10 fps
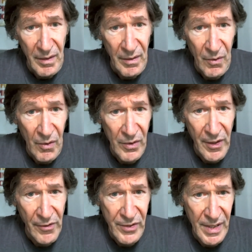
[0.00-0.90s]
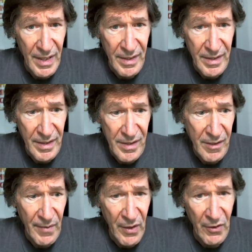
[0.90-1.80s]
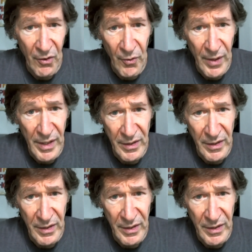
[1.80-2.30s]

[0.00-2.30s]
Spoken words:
All the other scientists, they're great